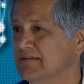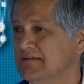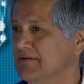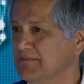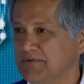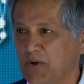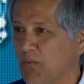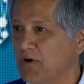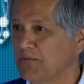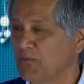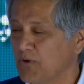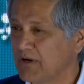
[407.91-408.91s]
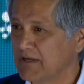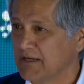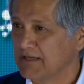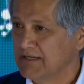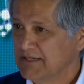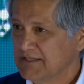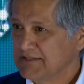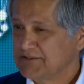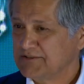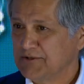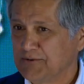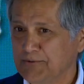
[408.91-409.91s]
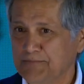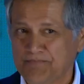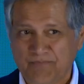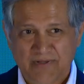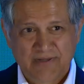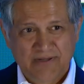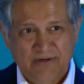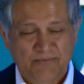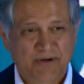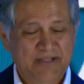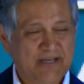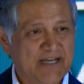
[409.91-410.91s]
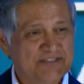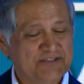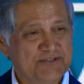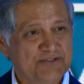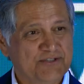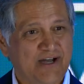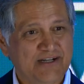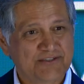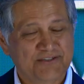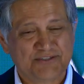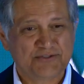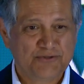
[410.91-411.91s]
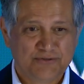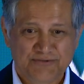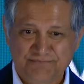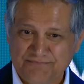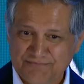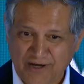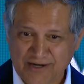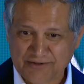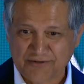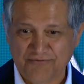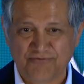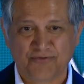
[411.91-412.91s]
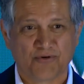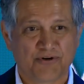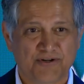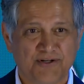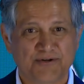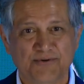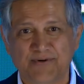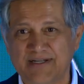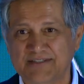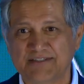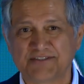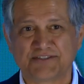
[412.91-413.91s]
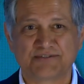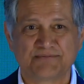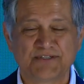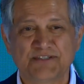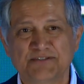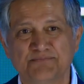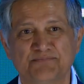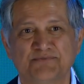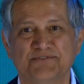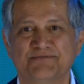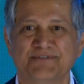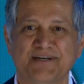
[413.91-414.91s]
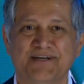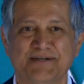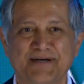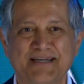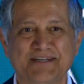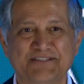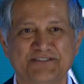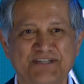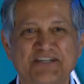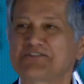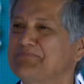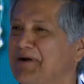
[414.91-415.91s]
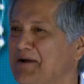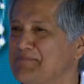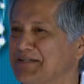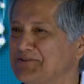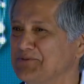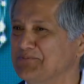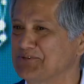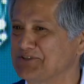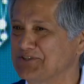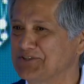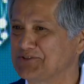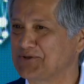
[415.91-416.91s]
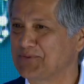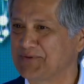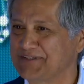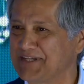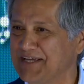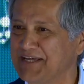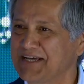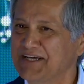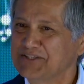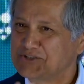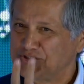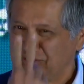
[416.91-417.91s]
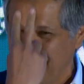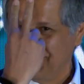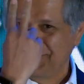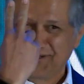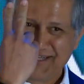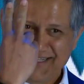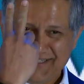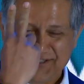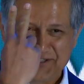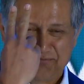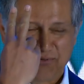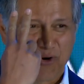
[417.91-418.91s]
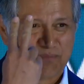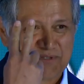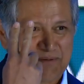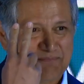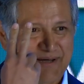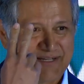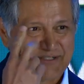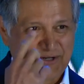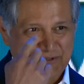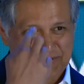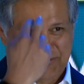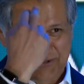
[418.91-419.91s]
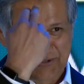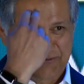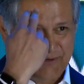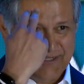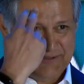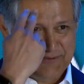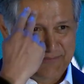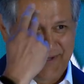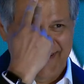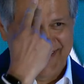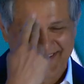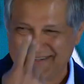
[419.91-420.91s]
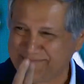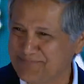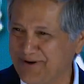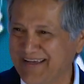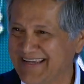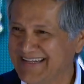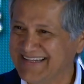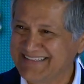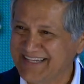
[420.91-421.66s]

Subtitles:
They weren't working. So one of the ICU doctors knew a doctor in Florida who had this, experimental procedure where they shoved these probes up my nose, took it right to my brain, and